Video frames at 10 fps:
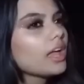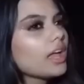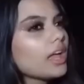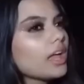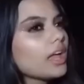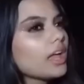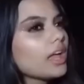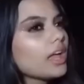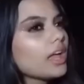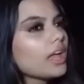
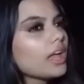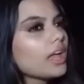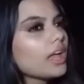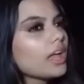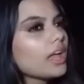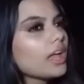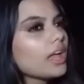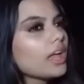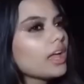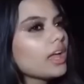
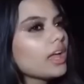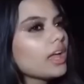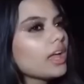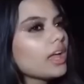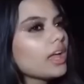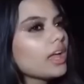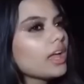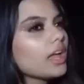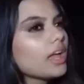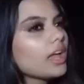
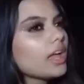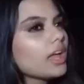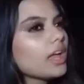(silent)